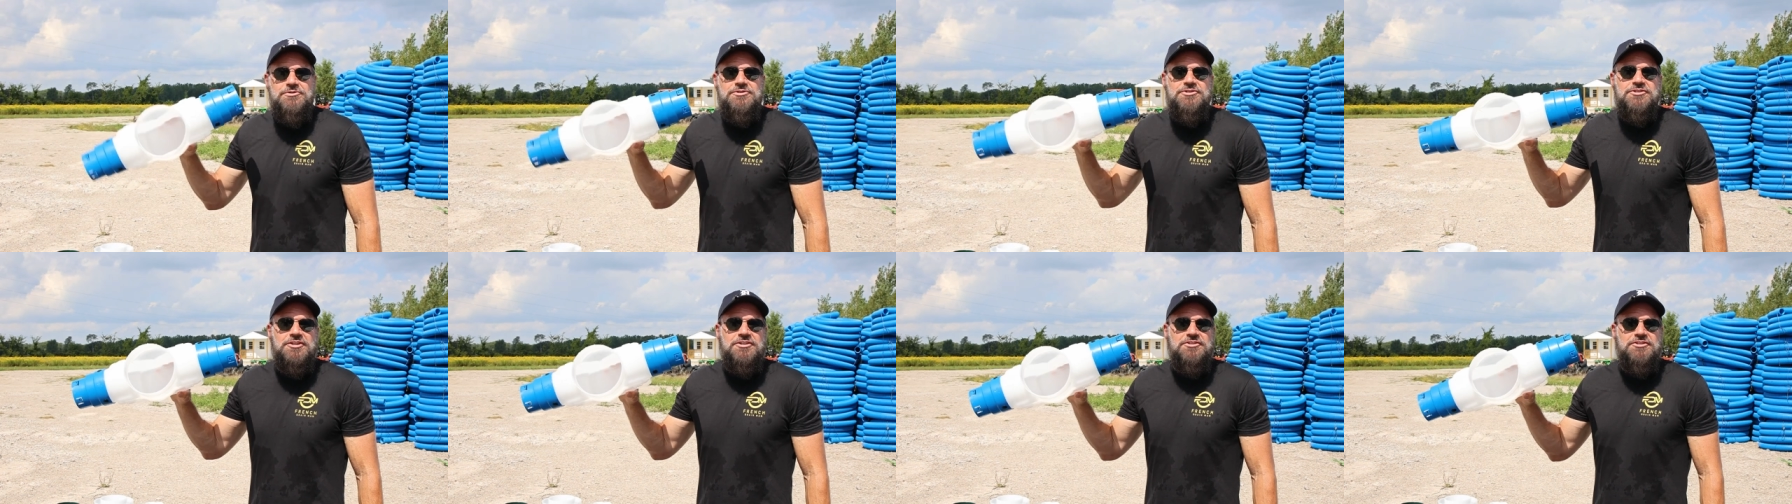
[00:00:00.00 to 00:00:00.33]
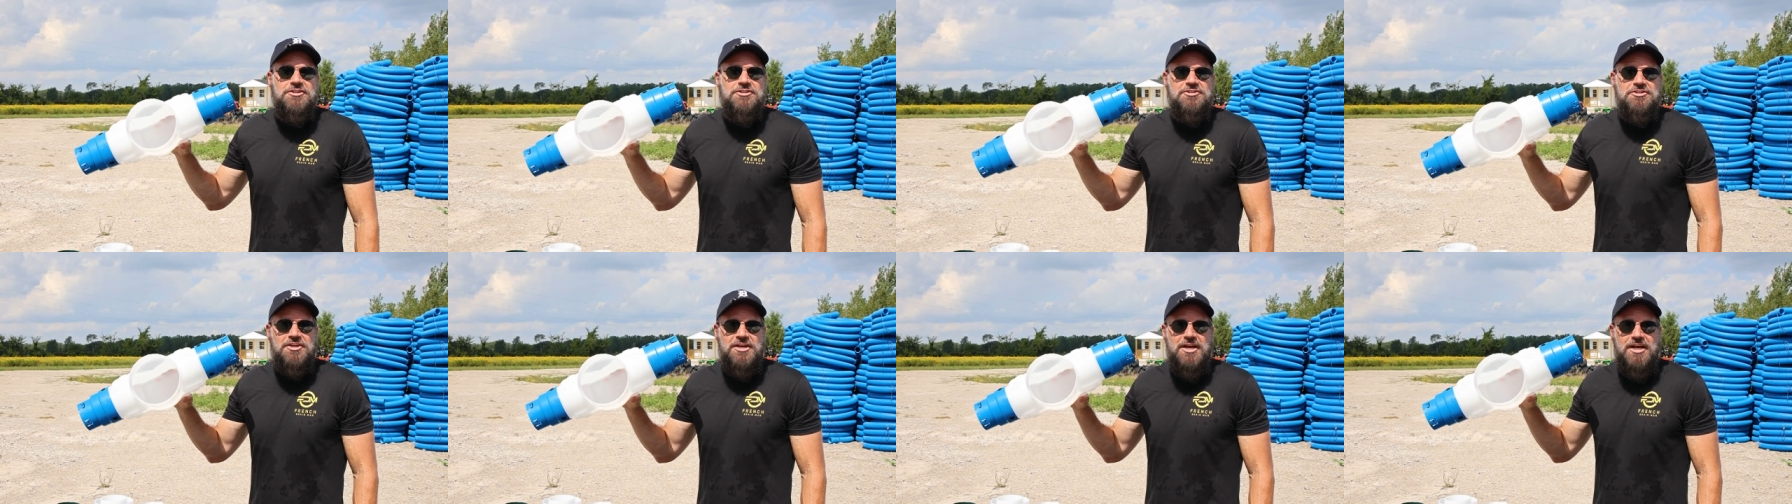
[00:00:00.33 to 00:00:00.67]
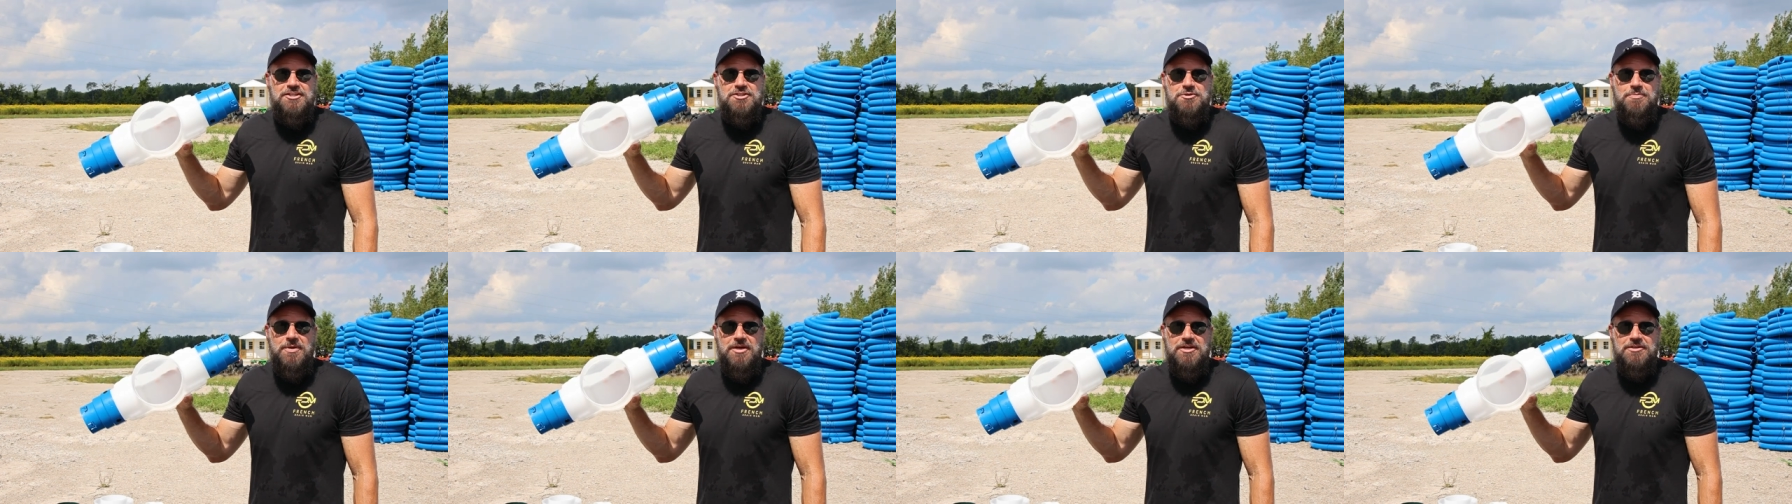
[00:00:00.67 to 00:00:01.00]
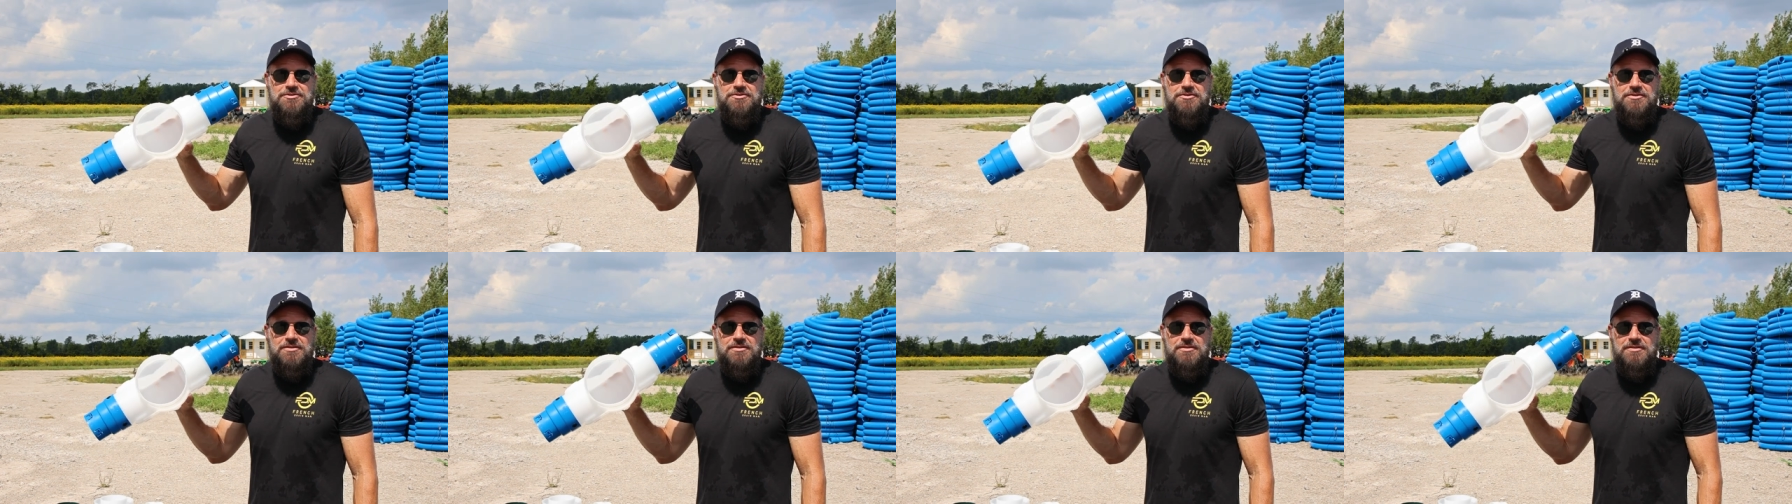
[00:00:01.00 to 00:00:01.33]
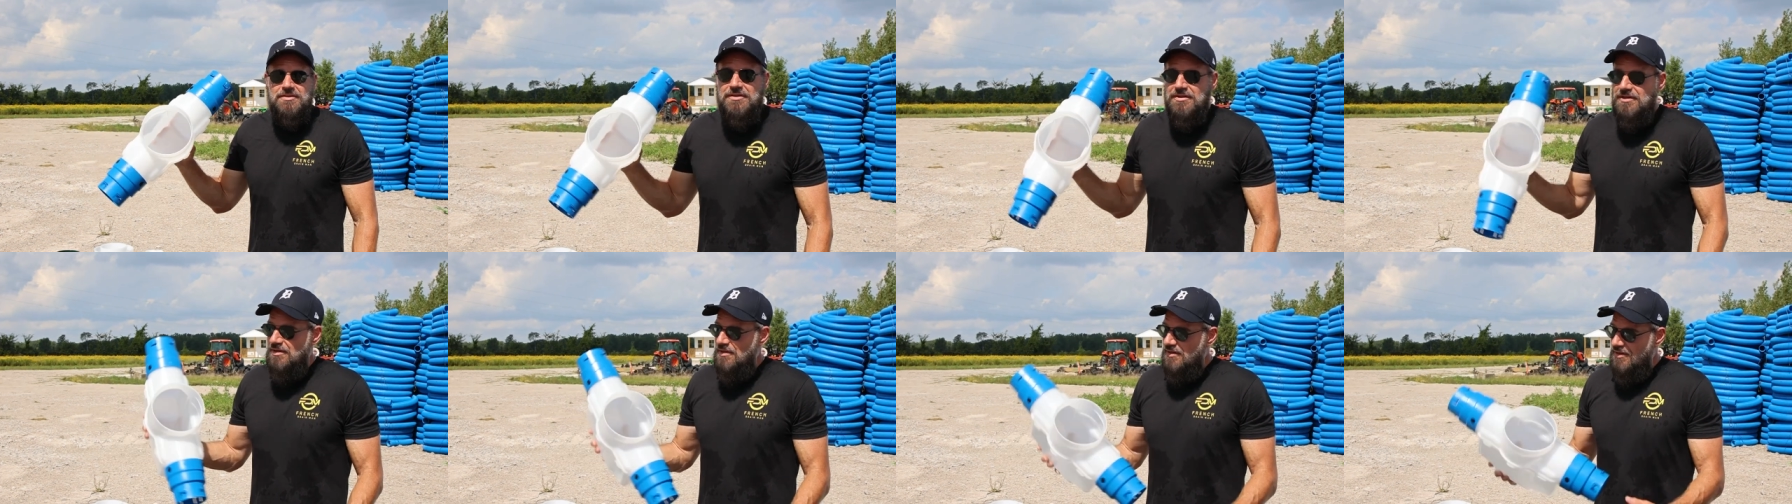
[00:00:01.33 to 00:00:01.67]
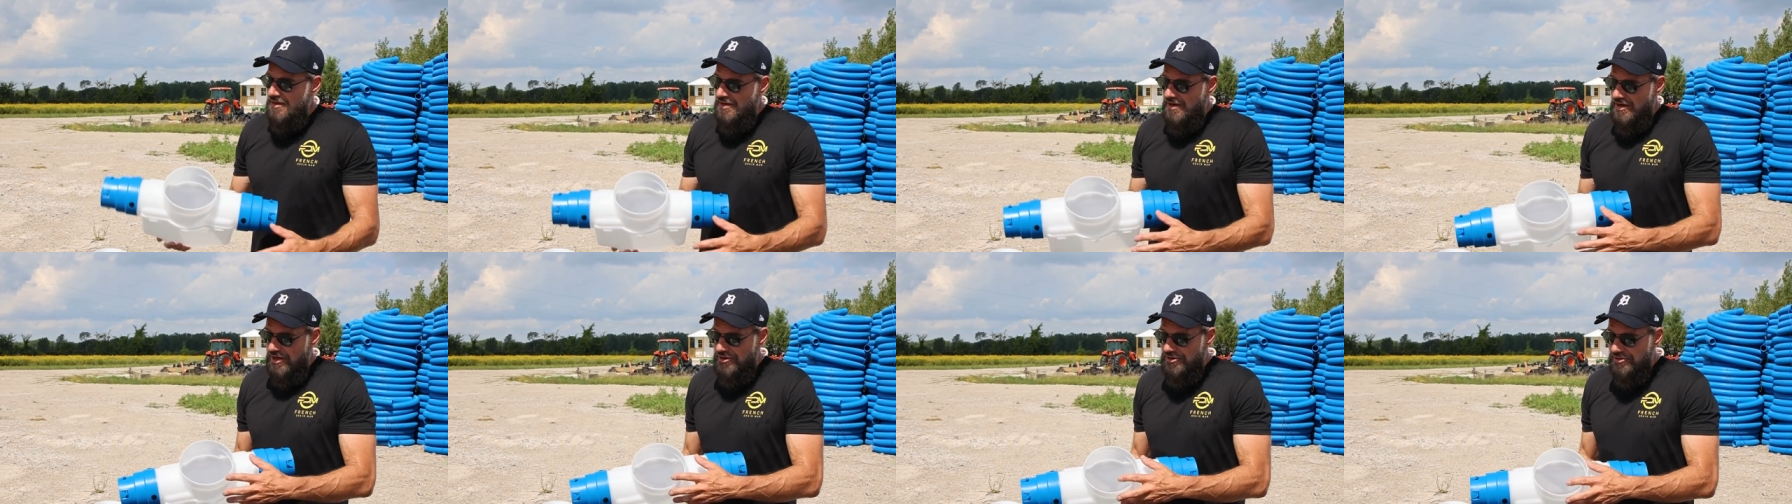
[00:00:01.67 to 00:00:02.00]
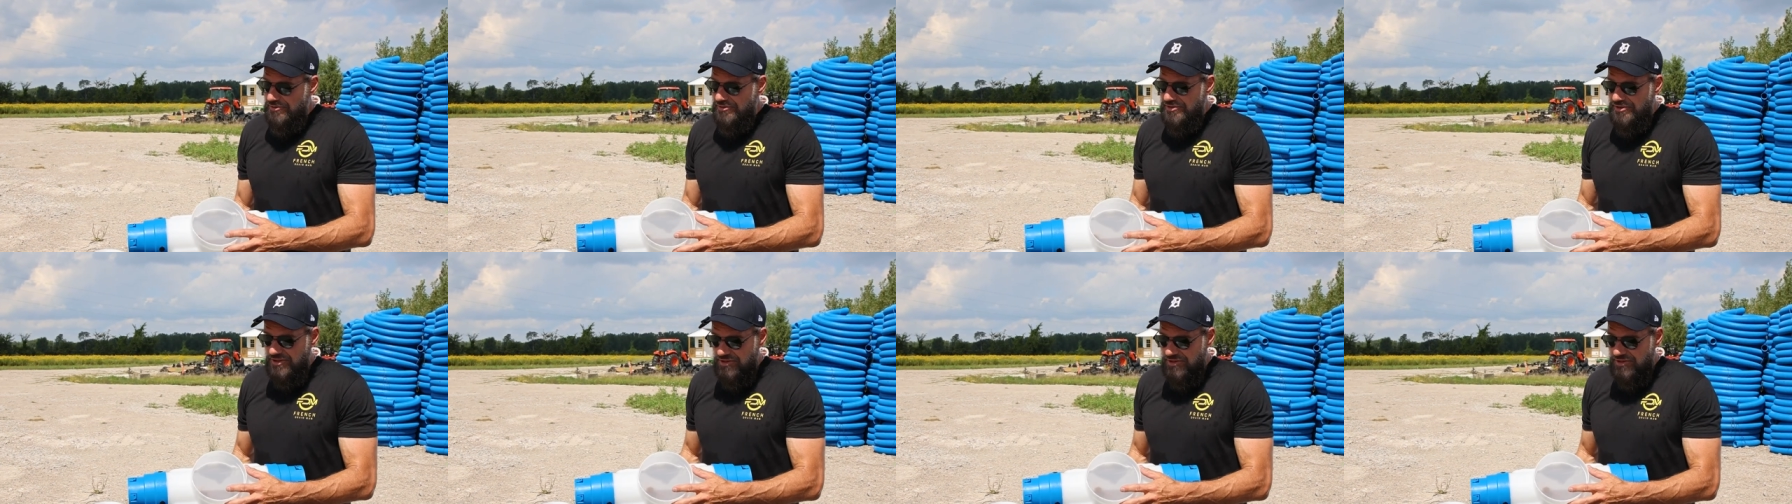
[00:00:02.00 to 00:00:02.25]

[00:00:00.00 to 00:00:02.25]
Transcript: six inch catch basin. Our new